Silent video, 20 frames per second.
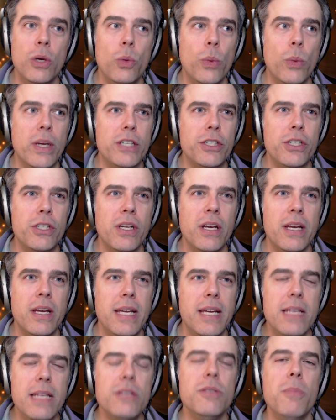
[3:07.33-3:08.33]
which
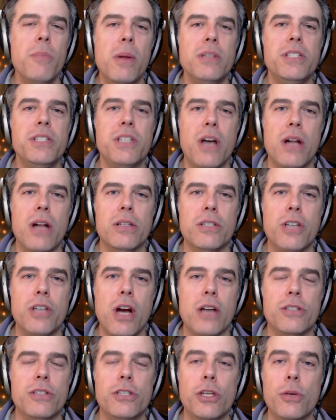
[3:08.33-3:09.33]
is a multicolored
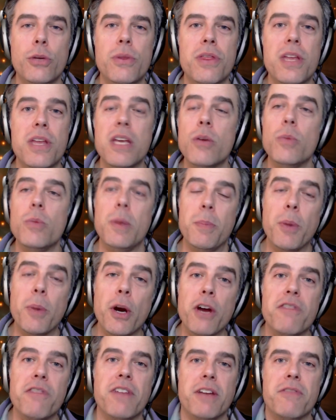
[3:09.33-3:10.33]
card, so you'd think it would be
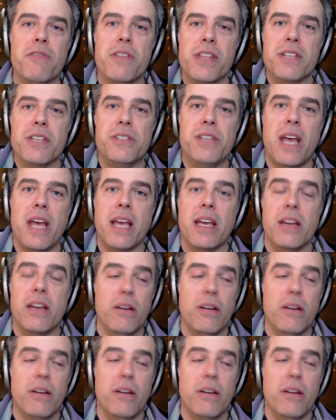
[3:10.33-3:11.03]
perfect for this deck.